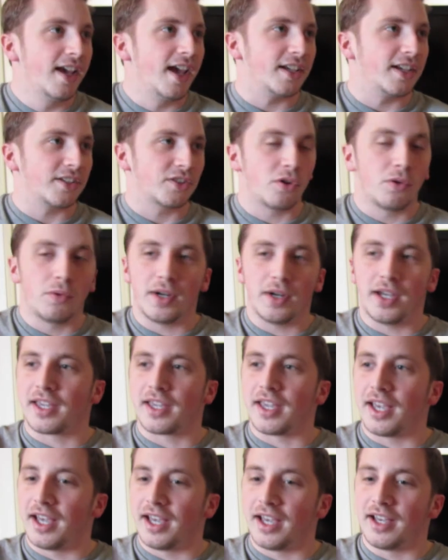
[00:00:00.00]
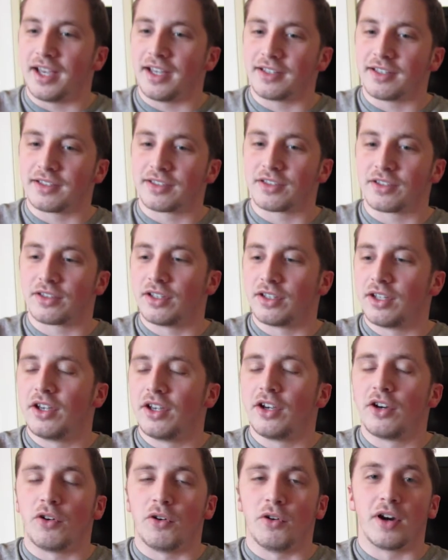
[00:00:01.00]
as quick as
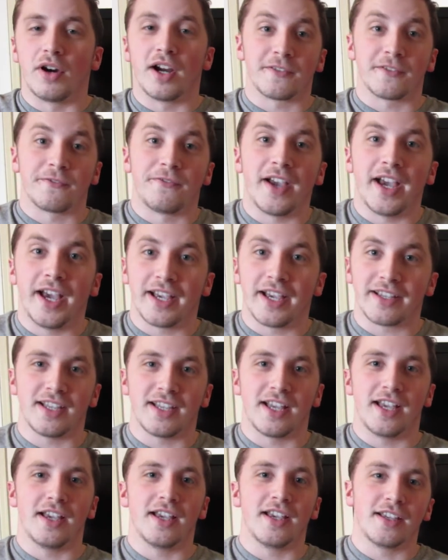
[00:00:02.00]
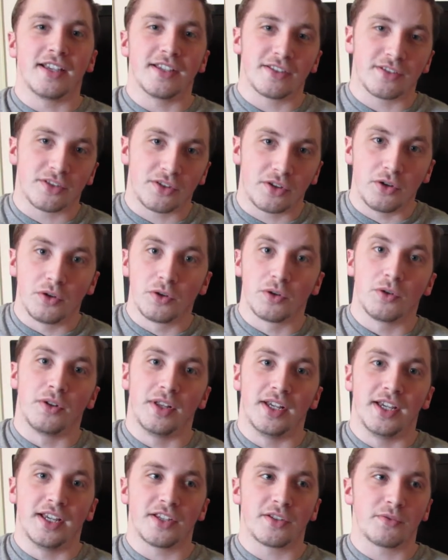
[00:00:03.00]
or as fast as google
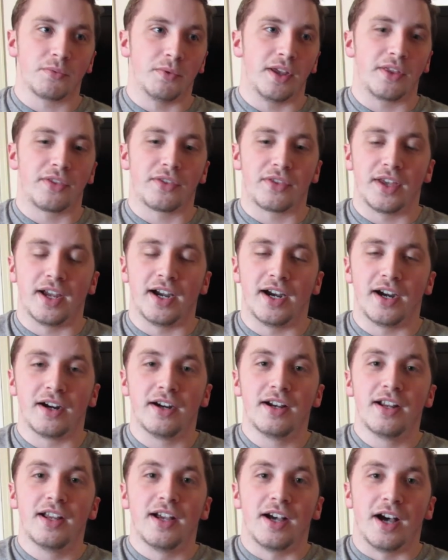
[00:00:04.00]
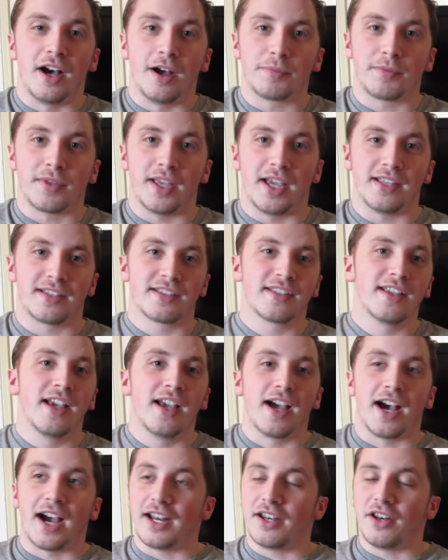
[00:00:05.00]
is with their updates
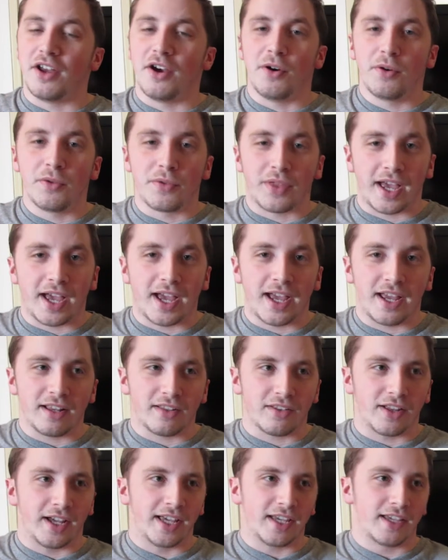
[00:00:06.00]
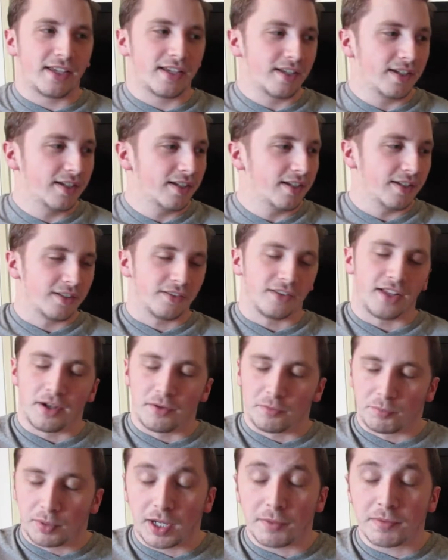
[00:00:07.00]
i know that like like
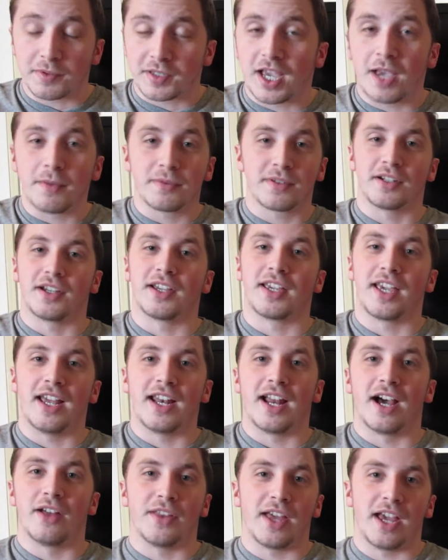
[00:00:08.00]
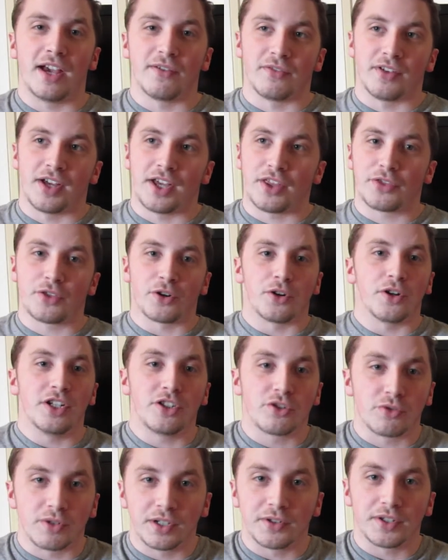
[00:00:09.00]
I'll bring up Samsung again, how they have like 30
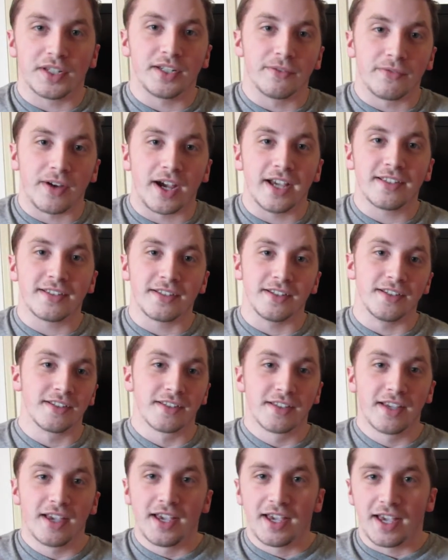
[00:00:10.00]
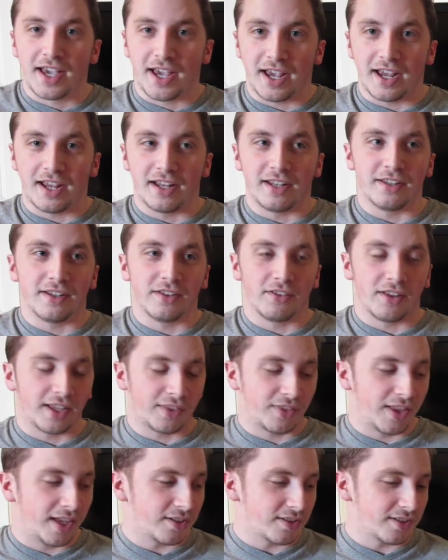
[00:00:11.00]
trillion devices, and
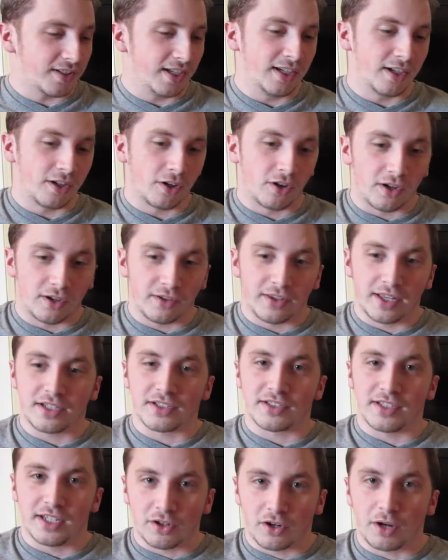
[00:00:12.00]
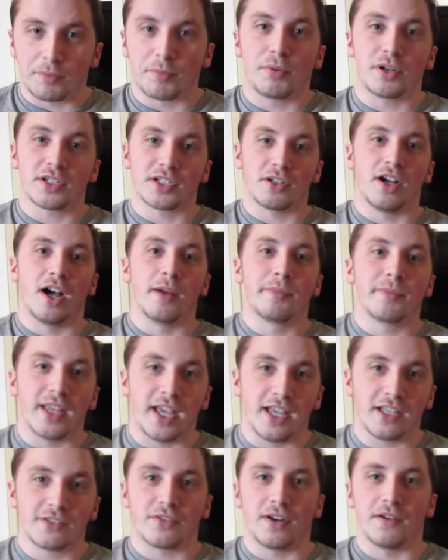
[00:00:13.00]
like they just need to hurt, they just need to hurry push out
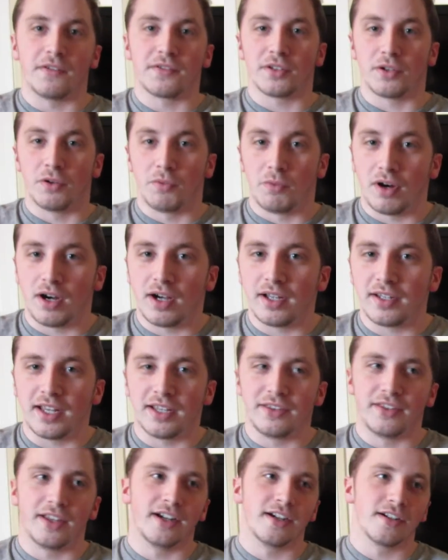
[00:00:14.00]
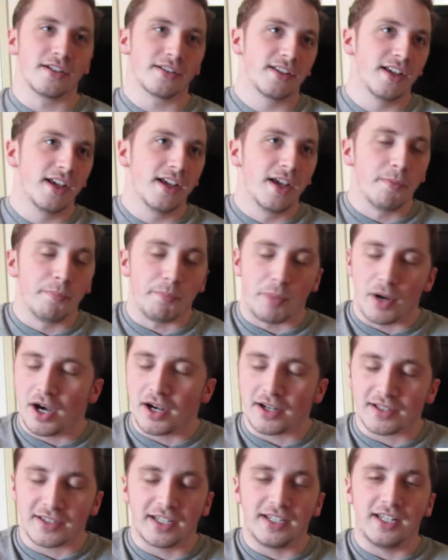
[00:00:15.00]
updates for every single one, and there's
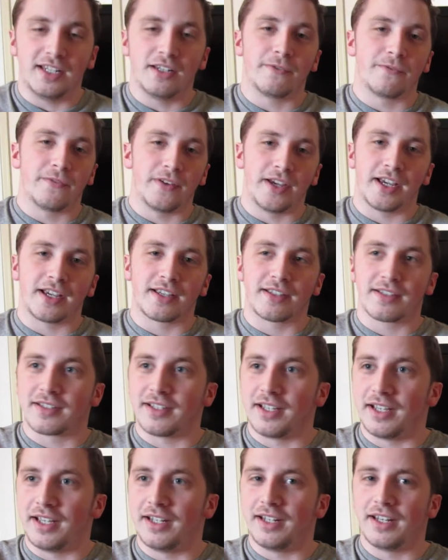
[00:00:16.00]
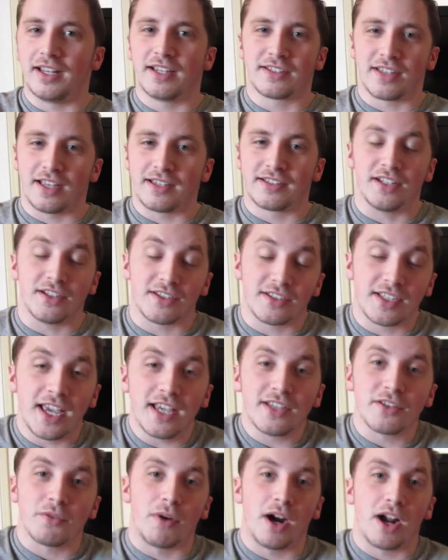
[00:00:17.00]
bugs they need to fix, and it just
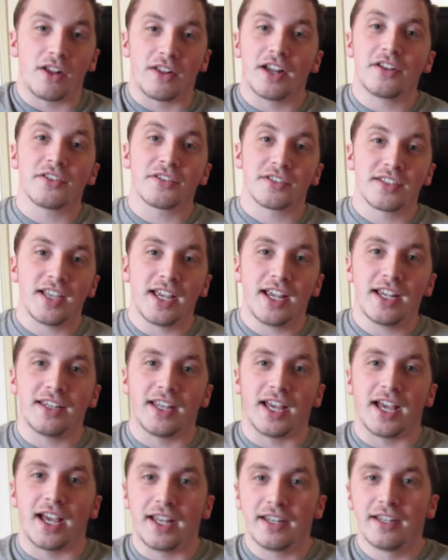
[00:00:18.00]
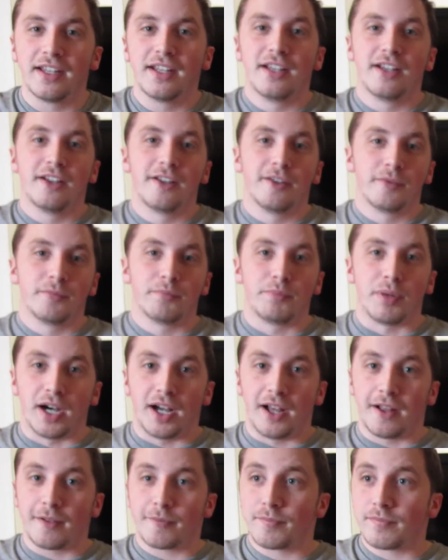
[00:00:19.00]
takes a while. I understand that,
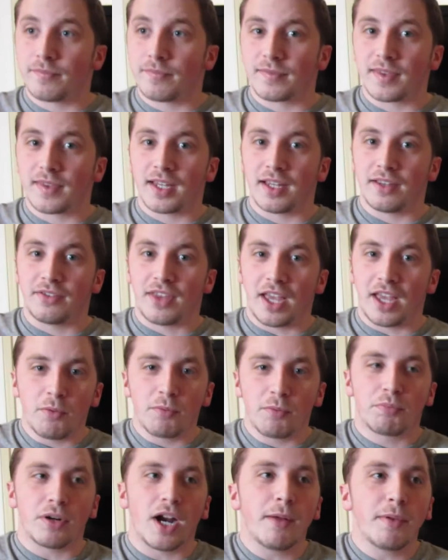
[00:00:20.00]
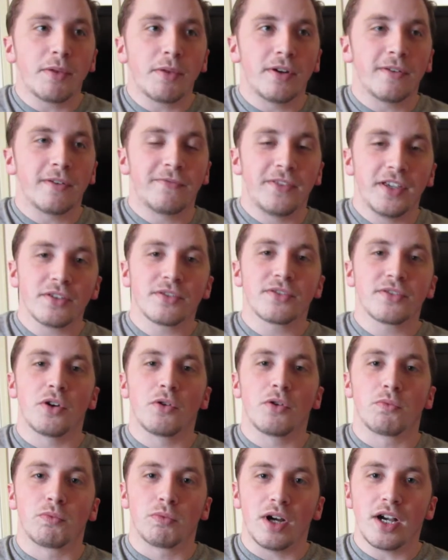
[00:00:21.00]
but they would probably wouldn't feel so
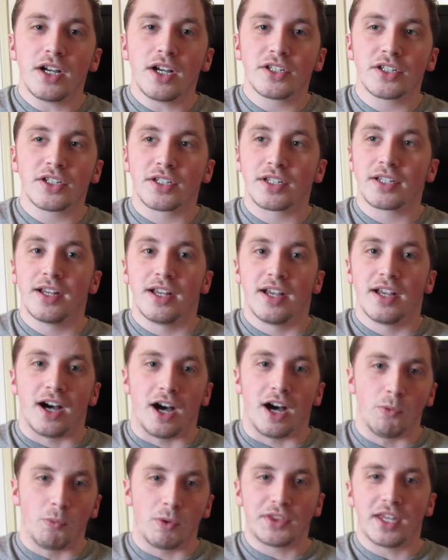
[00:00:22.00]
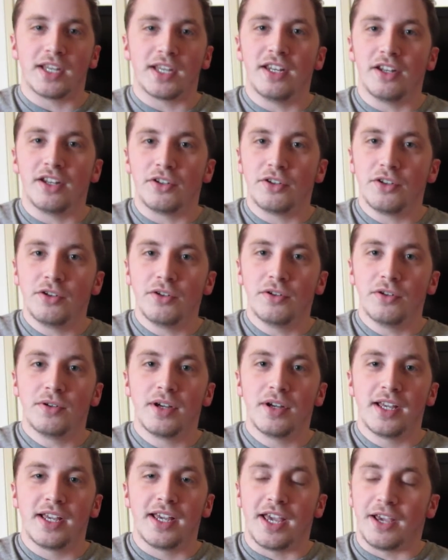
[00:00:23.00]
rushed on what they need to
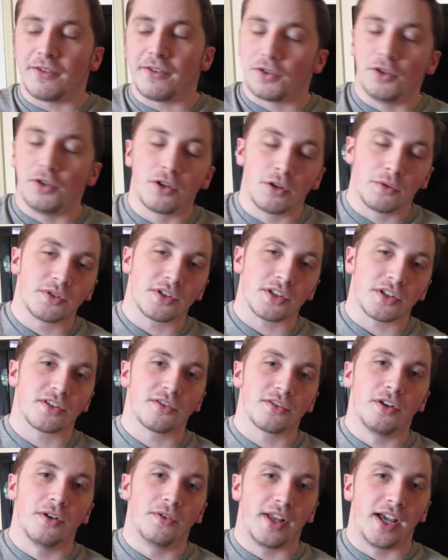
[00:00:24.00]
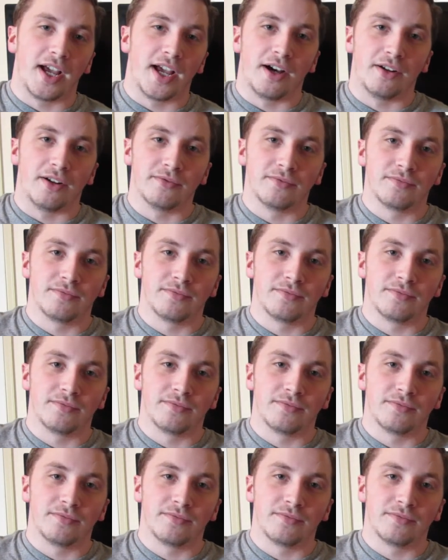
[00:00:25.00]
do if Google would just slow down.